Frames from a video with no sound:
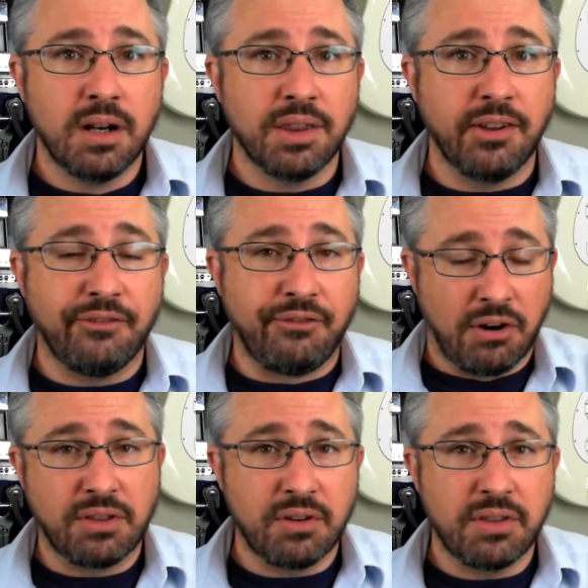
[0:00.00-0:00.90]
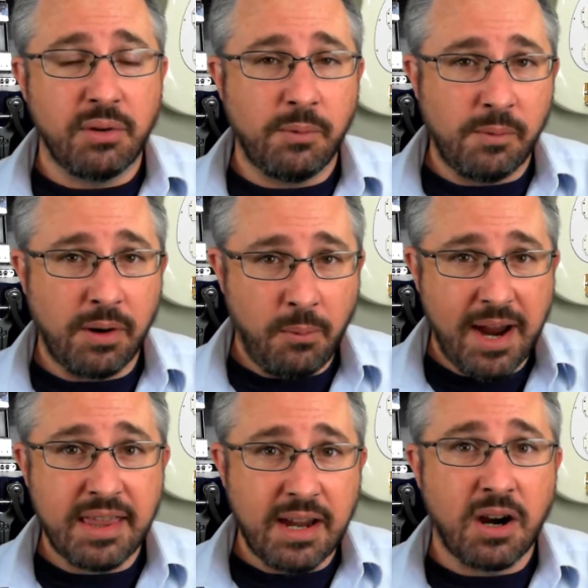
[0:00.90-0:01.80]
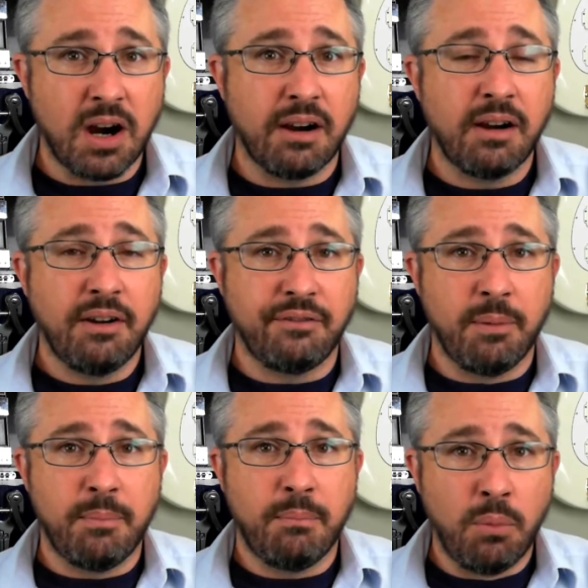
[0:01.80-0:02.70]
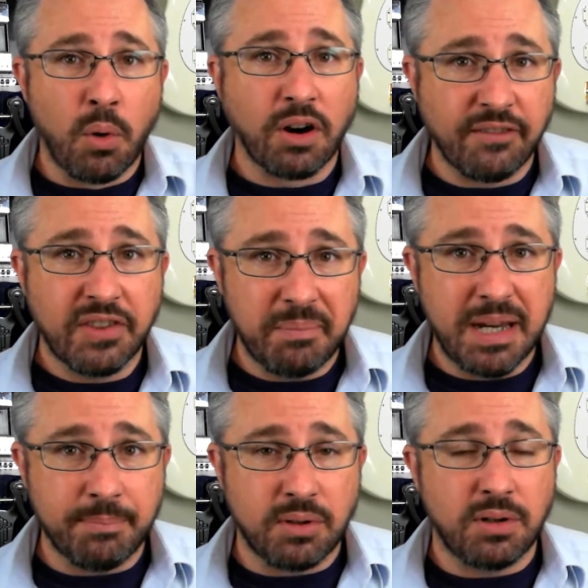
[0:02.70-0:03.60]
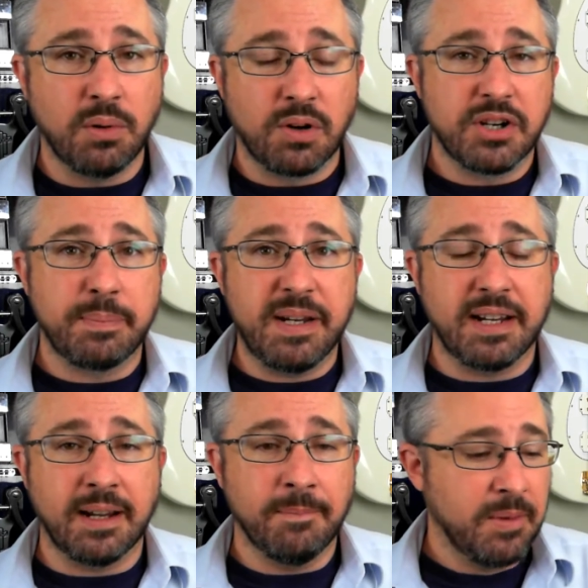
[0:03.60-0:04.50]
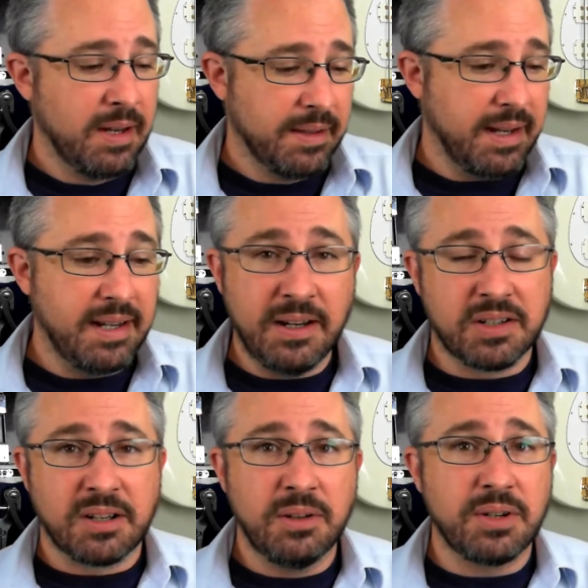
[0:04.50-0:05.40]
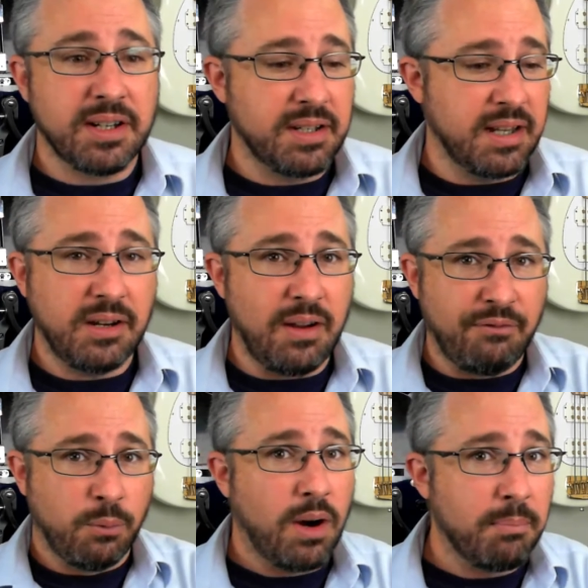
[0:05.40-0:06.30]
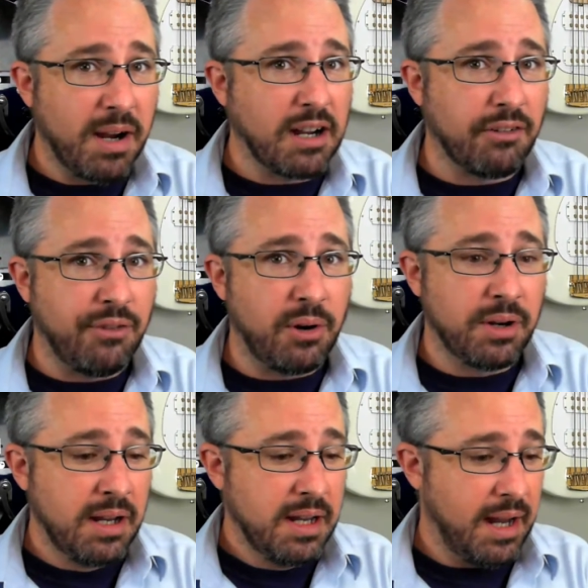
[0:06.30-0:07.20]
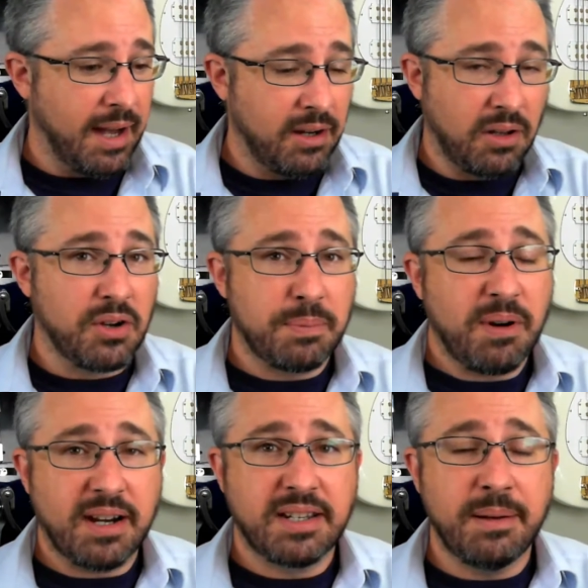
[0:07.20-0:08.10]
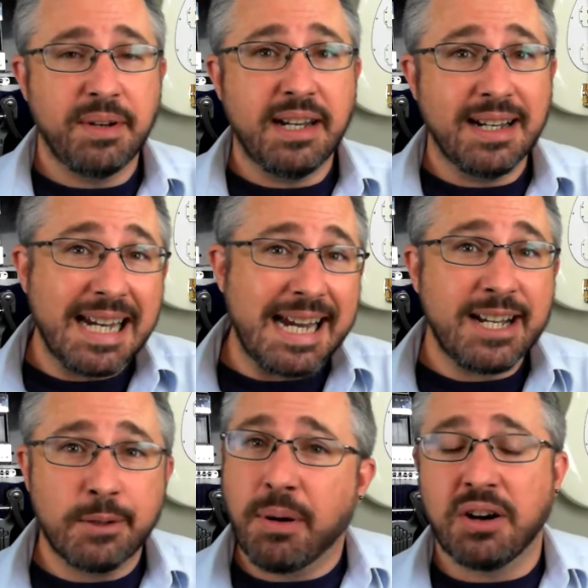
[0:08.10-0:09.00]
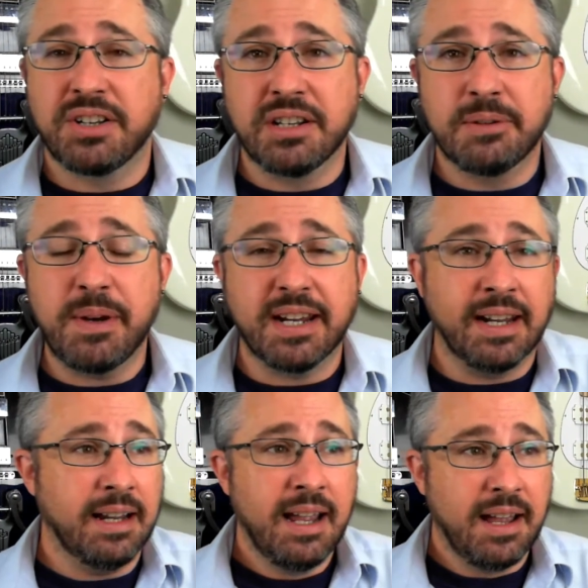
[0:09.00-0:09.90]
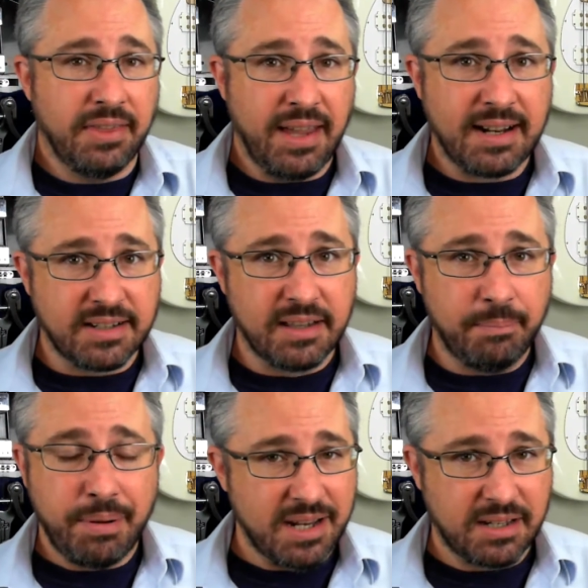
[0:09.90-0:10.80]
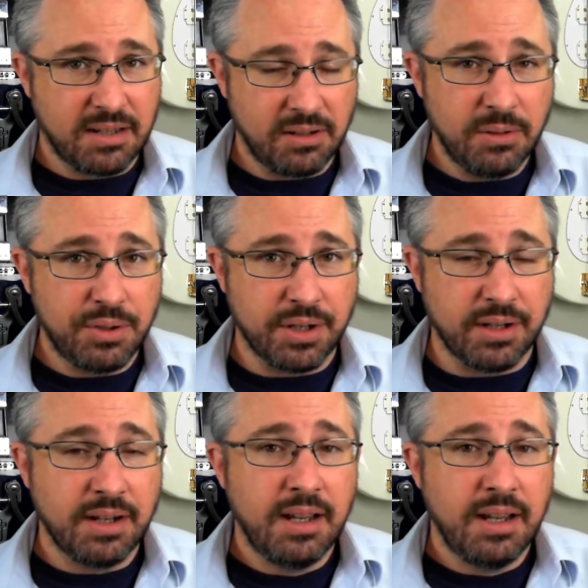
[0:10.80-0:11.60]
the further away they are from more of the people who are speaking. The ideal solution is that you have one microphone in close proximity to each person speaking. That's the best solution.